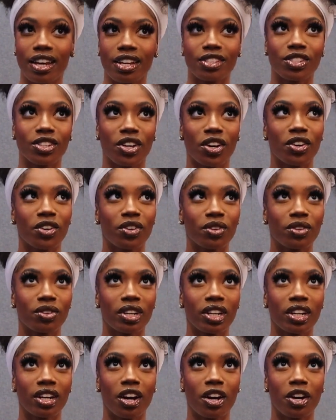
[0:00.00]

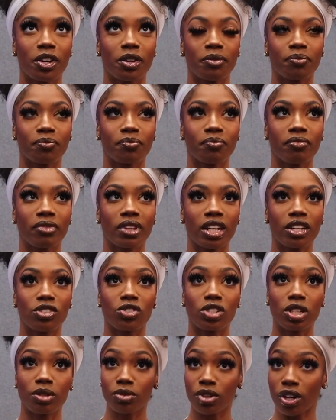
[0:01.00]
So
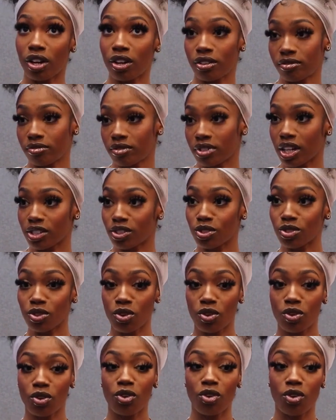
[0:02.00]
Dream Doll, she has a
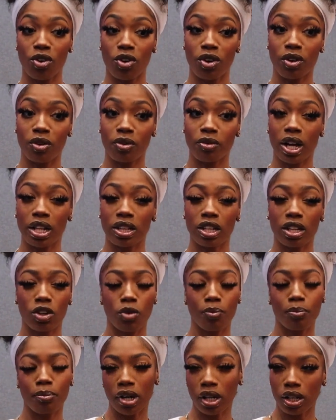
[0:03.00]
song called, I think,
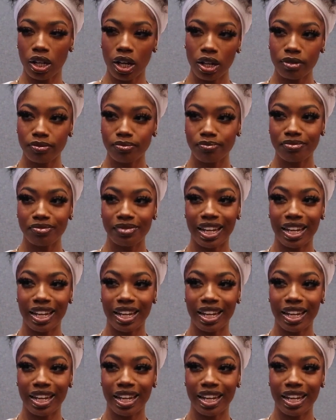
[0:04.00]
Pull Up.